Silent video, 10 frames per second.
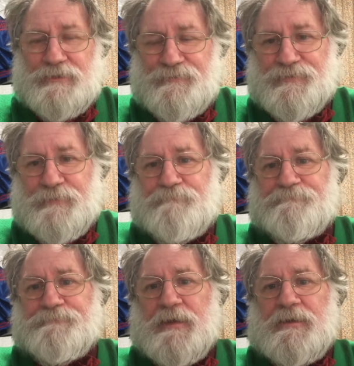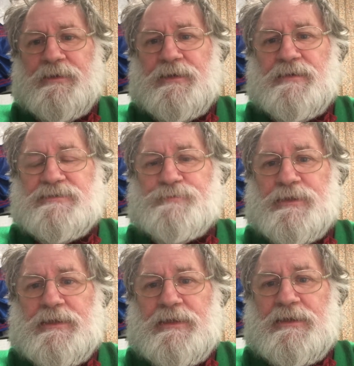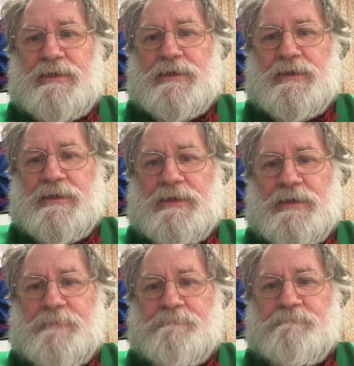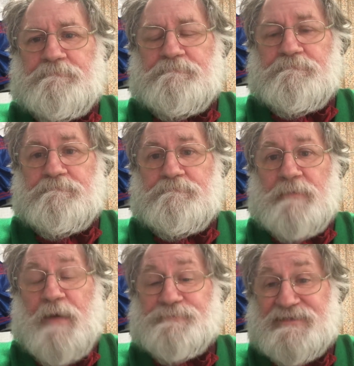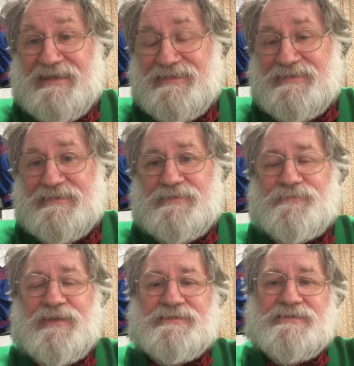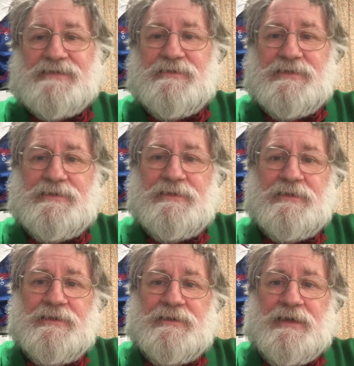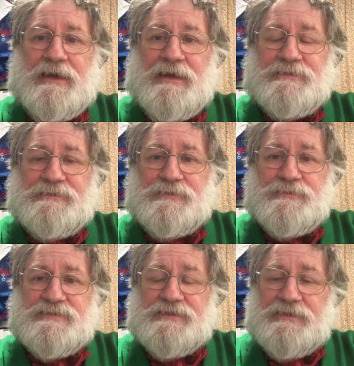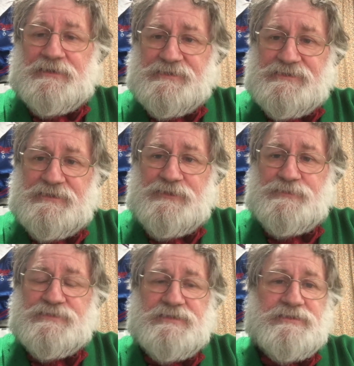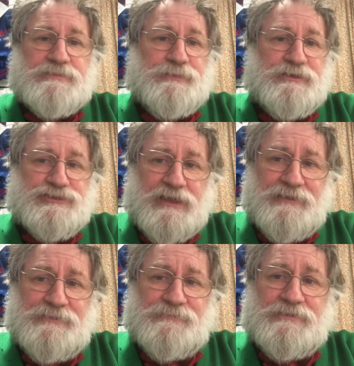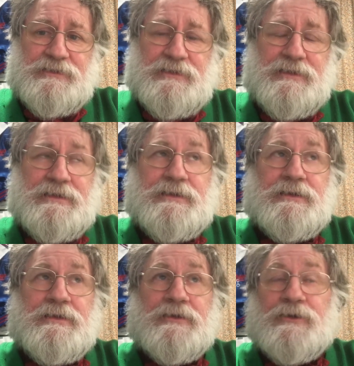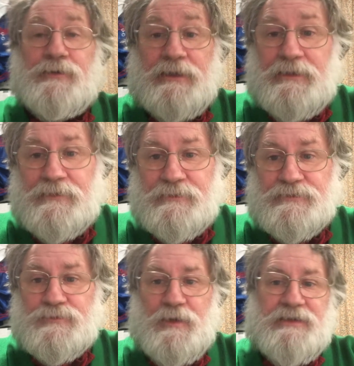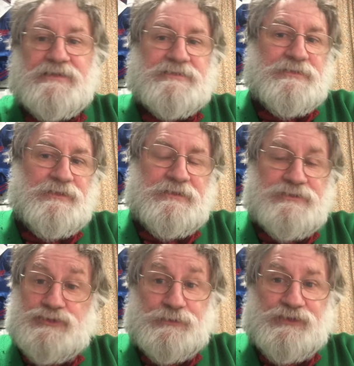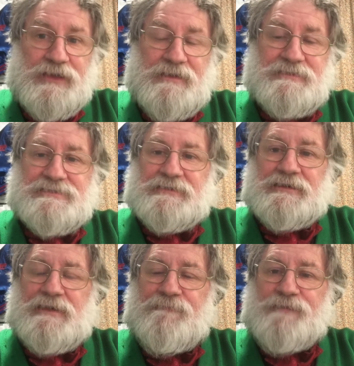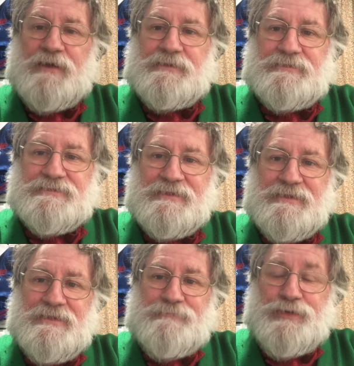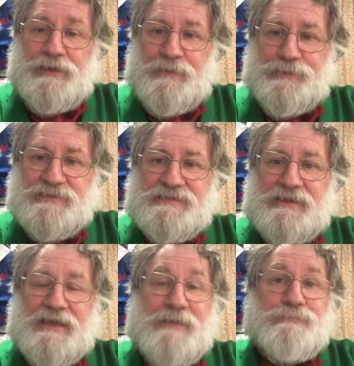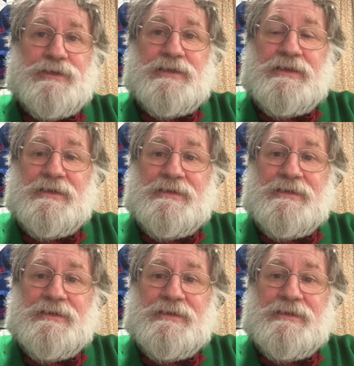of them need to be updated if necessary. And those that aren't in use need to be shelved in a coherent way so that should they suddenly find purpose, they can be